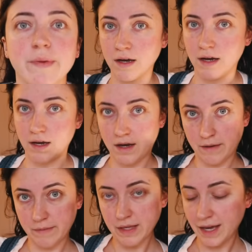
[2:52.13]
But
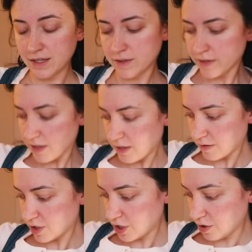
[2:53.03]
yeah, so I thought I
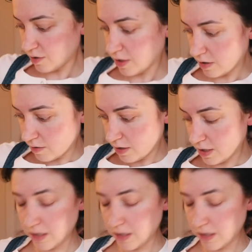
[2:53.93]
would show you.